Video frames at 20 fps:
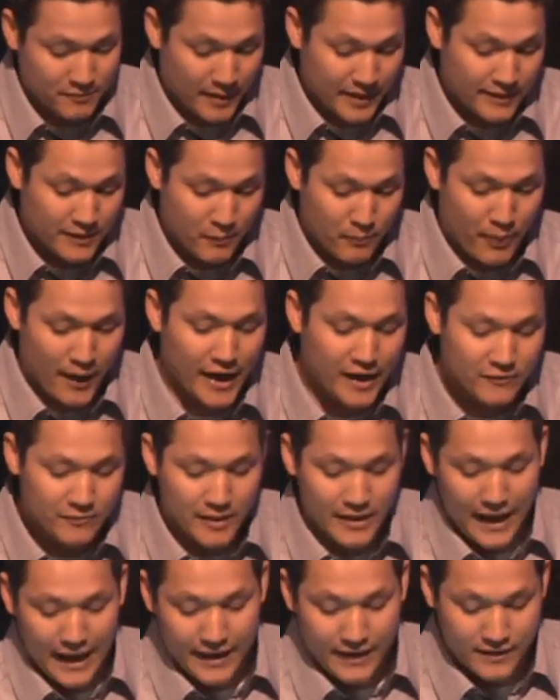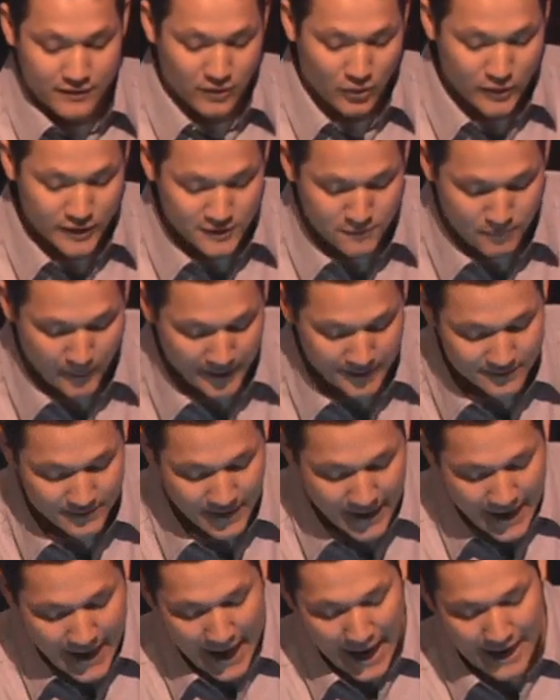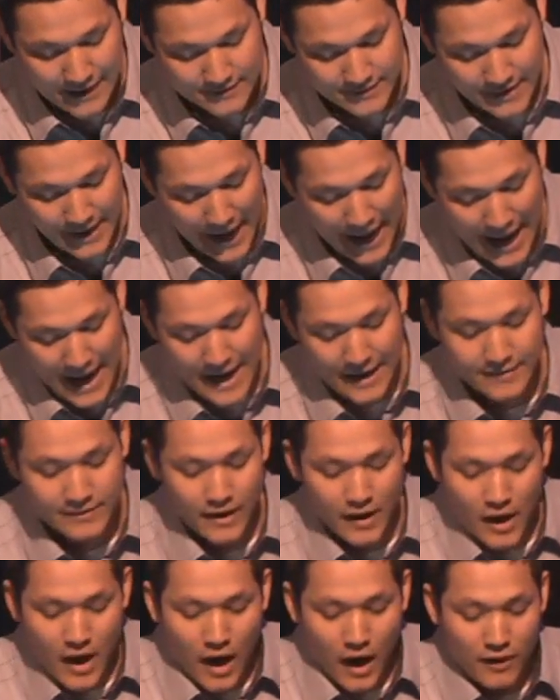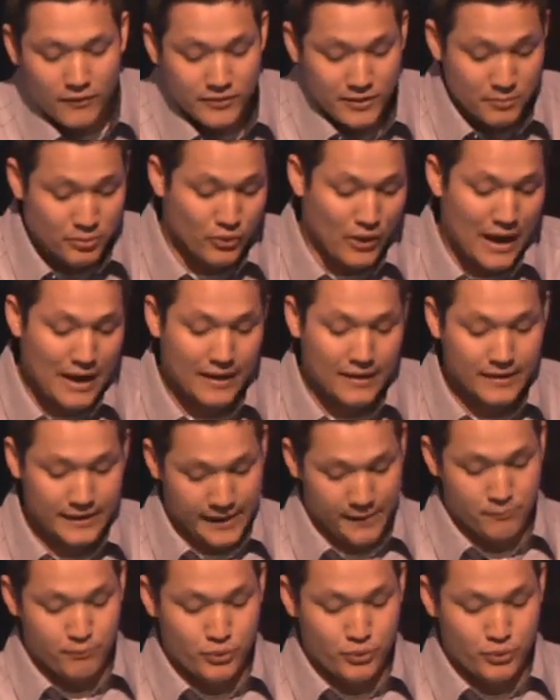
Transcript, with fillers: made the pavement at his own expense as an act of liberality.